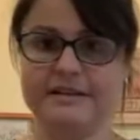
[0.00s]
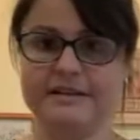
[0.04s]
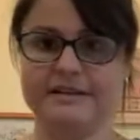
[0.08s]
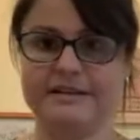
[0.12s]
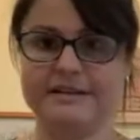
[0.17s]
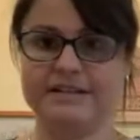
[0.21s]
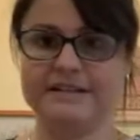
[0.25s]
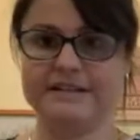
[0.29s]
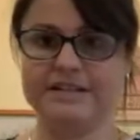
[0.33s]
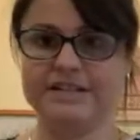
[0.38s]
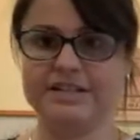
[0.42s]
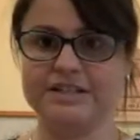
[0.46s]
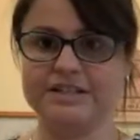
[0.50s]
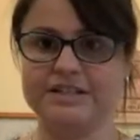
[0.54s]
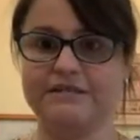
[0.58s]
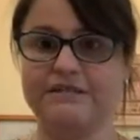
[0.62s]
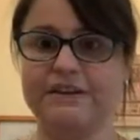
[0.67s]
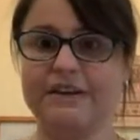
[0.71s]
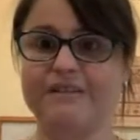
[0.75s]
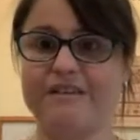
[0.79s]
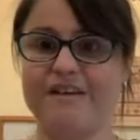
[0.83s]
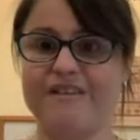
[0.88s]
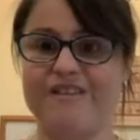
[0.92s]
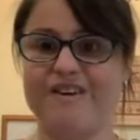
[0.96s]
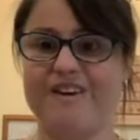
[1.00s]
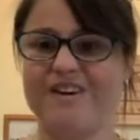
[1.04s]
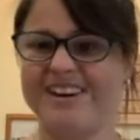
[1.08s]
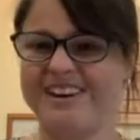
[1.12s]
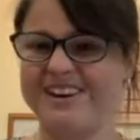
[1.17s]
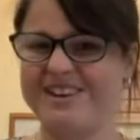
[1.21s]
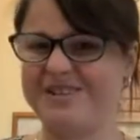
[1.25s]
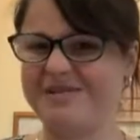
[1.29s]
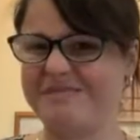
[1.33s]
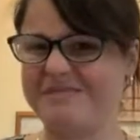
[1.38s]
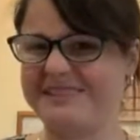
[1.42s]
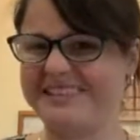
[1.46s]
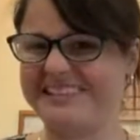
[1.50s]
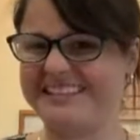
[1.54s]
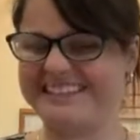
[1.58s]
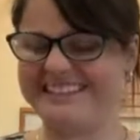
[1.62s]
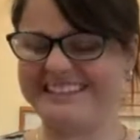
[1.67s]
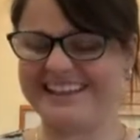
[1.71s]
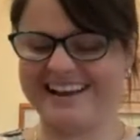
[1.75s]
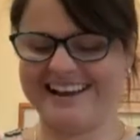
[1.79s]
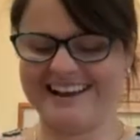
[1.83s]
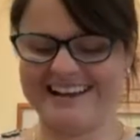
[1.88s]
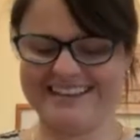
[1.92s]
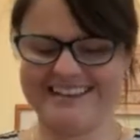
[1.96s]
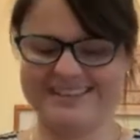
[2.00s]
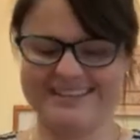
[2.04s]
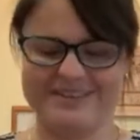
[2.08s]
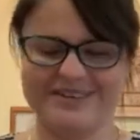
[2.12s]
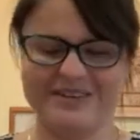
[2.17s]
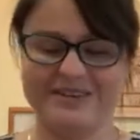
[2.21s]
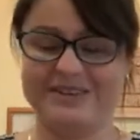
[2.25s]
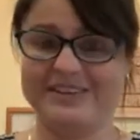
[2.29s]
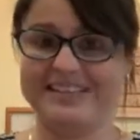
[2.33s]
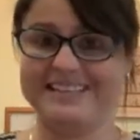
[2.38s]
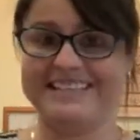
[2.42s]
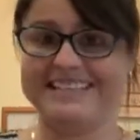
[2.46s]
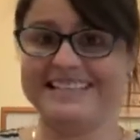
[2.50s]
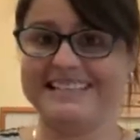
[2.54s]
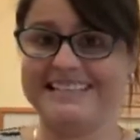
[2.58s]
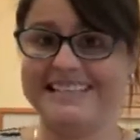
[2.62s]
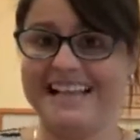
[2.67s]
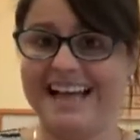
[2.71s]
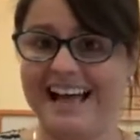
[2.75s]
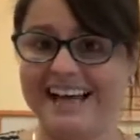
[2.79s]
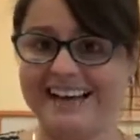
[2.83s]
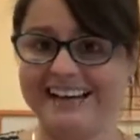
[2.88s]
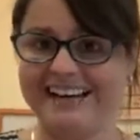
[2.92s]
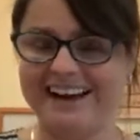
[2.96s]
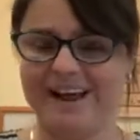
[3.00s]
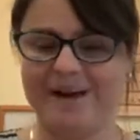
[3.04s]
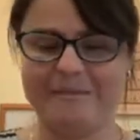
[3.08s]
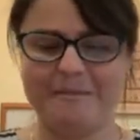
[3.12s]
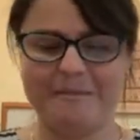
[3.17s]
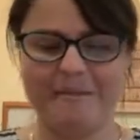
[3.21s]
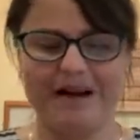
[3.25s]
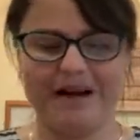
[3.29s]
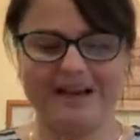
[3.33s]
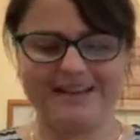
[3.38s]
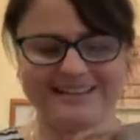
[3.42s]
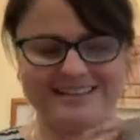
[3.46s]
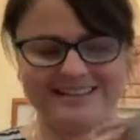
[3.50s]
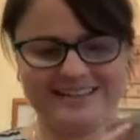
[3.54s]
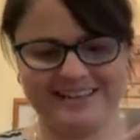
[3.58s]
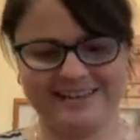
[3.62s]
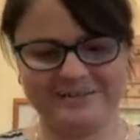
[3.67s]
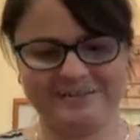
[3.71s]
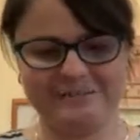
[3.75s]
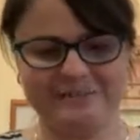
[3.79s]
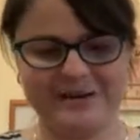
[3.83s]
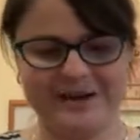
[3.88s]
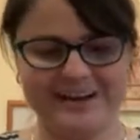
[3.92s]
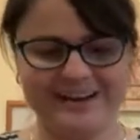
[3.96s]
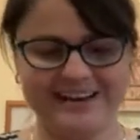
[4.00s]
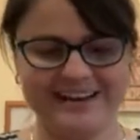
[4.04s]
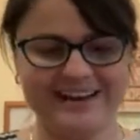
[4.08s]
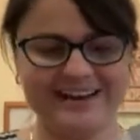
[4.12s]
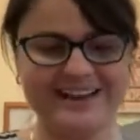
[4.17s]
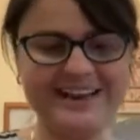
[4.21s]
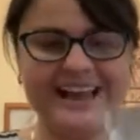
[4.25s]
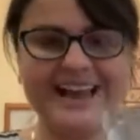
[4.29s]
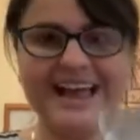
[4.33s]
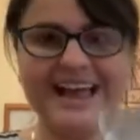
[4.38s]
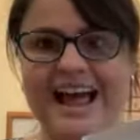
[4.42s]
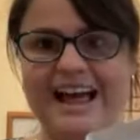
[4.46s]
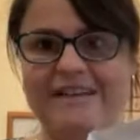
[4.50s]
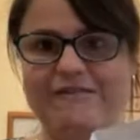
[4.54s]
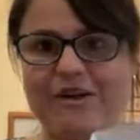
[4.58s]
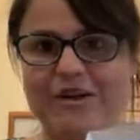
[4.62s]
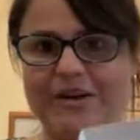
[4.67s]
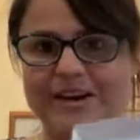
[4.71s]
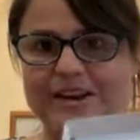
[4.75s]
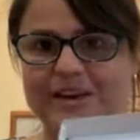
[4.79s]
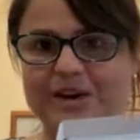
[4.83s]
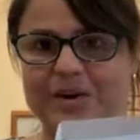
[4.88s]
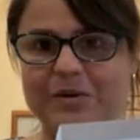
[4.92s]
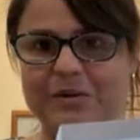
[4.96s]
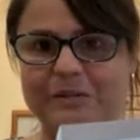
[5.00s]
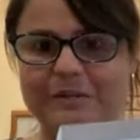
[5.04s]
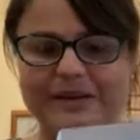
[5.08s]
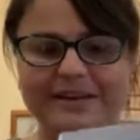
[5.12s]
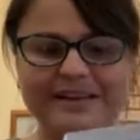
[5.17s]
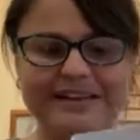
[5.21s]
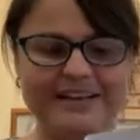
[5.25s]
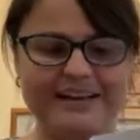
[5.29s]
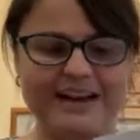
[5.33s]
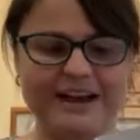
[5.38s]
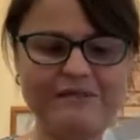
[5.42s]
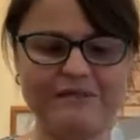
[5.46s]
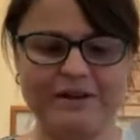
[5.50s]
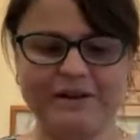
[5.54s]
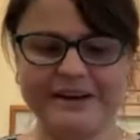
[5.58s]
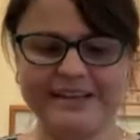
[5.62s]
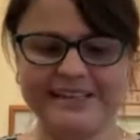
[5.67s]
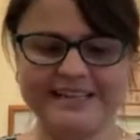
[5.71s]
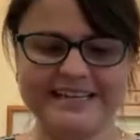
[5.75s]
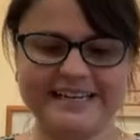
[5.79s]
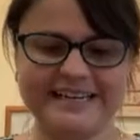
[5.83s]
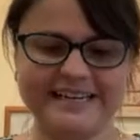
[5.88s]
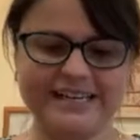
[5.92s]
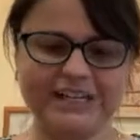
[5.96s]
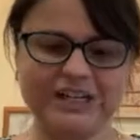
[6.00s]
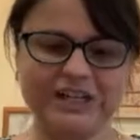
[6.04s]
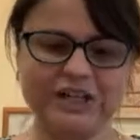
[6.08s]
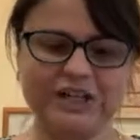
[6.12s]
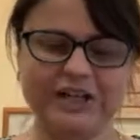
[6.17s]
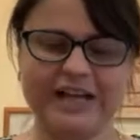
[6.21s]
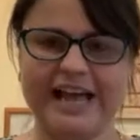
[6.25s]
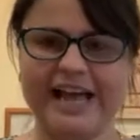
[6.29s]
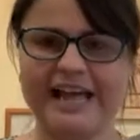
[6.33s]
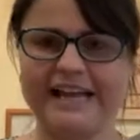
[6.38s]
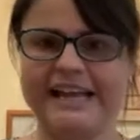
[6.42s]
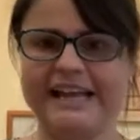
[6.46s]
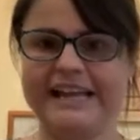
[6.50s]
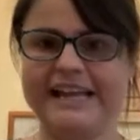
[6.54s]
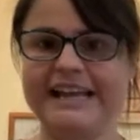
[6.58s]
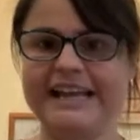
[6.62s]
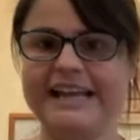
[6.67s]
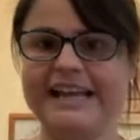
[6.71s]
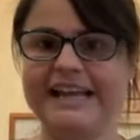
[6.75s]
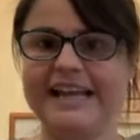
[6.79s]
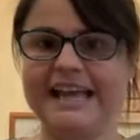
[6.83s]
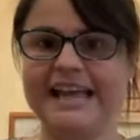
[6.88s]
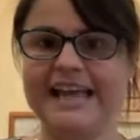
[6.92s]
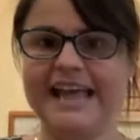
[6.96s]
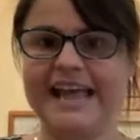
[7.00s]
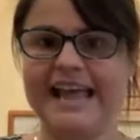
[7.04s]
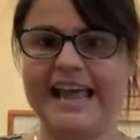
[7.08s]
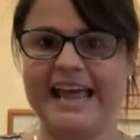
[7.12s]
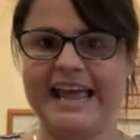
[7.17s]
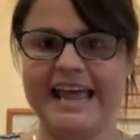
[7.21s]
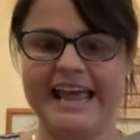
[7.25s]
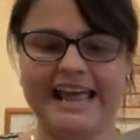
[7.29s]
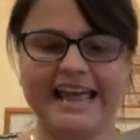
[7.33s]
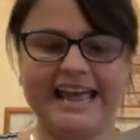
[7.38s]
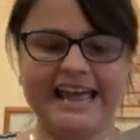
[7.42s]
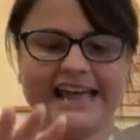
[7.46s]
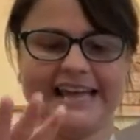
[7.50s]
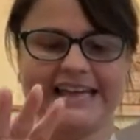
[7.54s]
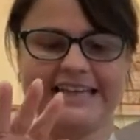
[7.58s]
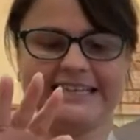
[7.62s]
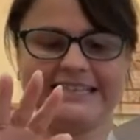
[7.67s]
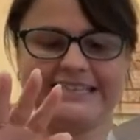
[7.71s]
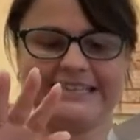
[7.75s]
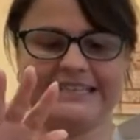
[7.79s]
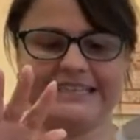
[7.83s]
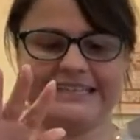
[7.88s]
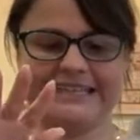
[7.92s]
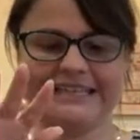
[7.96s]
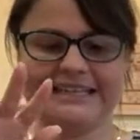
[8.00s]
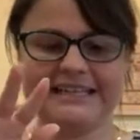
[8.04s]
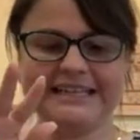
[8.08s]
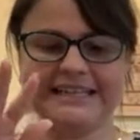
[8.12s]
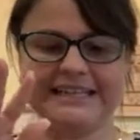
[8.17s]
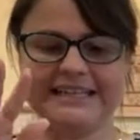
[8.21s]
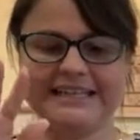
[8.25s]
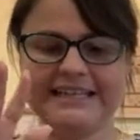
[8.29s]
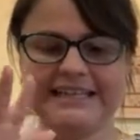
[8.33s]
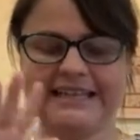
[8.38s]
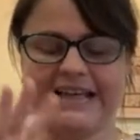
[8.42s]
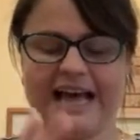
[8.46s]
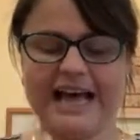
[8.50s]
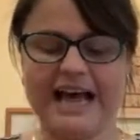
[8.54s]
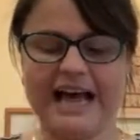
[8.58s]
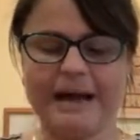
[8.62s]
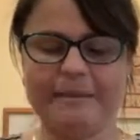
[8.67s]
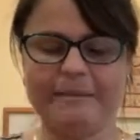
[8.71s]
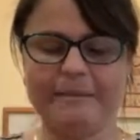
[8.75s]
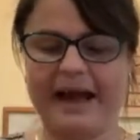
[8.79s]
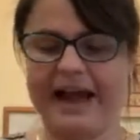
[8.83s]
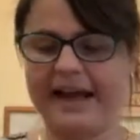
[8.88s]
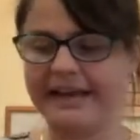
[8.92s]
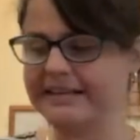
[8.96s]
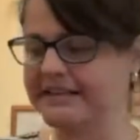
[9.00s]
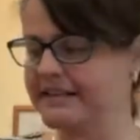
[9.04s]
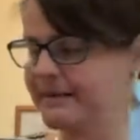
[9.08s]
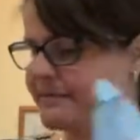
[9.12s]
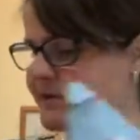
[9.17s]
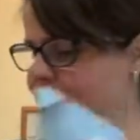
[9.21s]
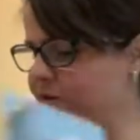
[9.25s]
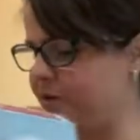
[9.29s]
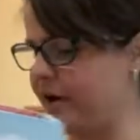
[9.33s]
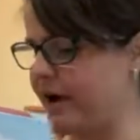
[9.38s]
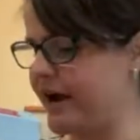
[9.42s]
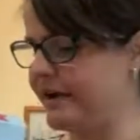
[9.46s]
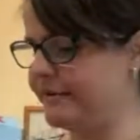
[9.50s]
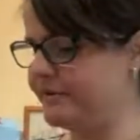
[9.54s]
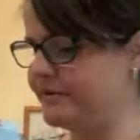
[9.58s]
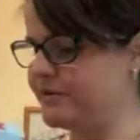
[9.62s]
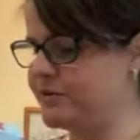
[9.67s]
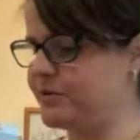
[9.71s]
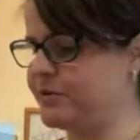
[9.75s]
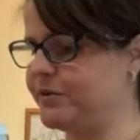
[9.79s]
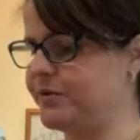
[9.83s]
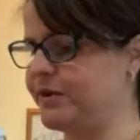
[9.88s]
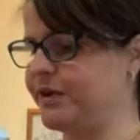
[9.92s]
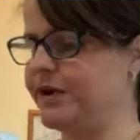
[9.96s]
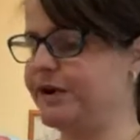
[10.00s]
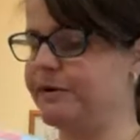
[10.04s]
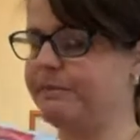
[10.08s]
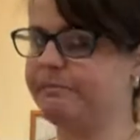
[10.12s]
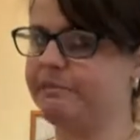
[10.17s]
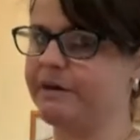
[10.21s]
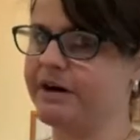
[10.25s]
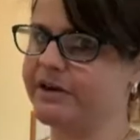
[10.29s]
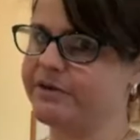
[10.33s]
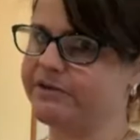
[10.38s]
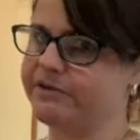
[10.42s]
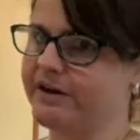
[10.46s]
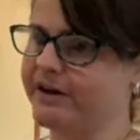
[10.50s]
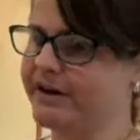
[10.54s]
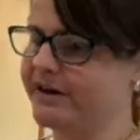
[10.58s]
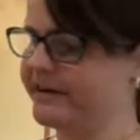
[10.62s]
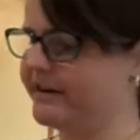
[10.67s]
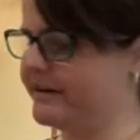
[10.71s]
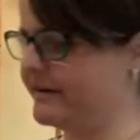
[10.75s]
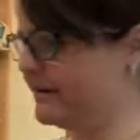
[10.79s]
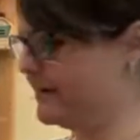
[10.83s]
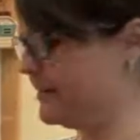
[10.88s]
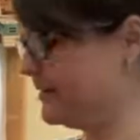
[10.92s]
the Stitches of Love. I've already opened this, guys. So this is not an unboxing, but I've already opened it. I've already taken a look at it. And I subscribe to their mug rug